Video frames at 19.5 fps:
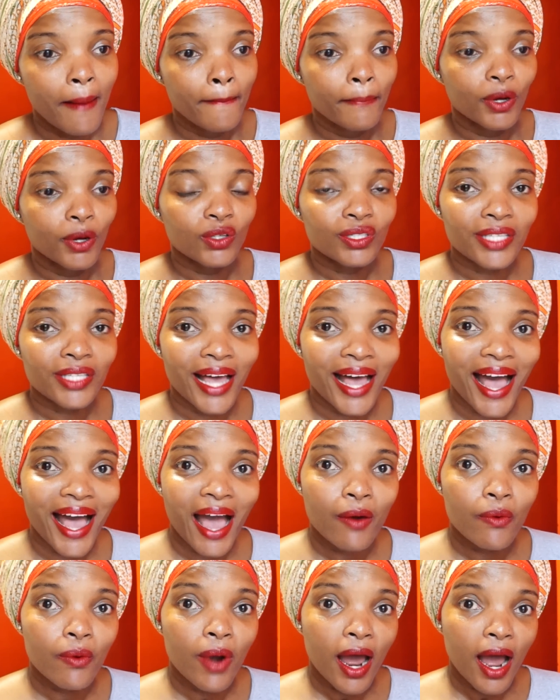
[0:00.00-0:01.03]
Boss her
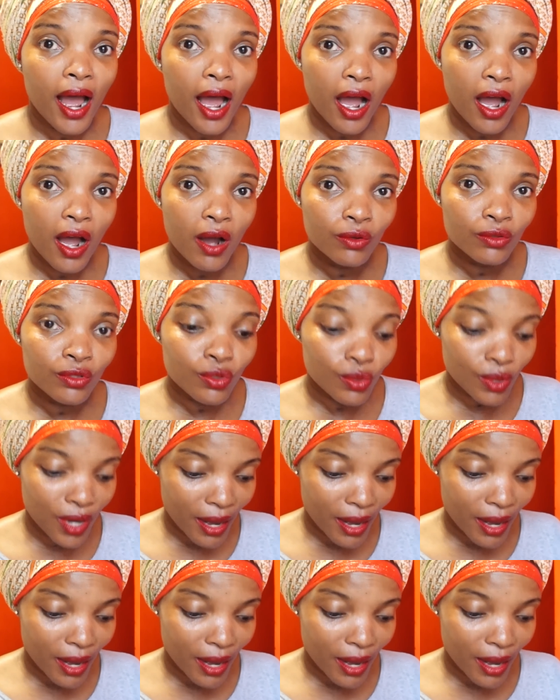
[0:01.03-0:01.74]
around to